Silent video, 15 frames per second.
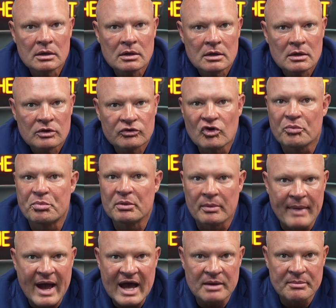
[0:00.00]
So if people are
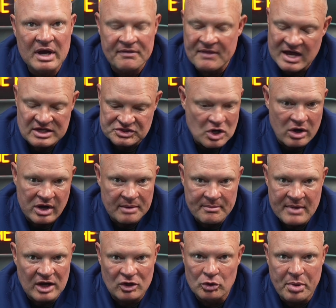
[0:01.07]
mad about that, sorry, I'm not
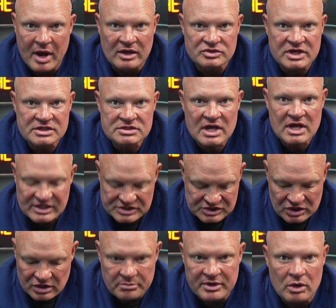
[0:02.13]
going to apologize. It's going to
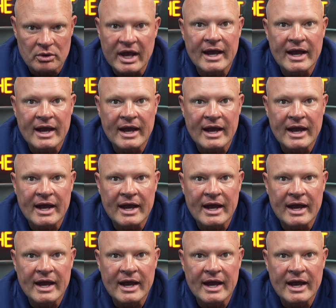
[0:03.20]
be okay.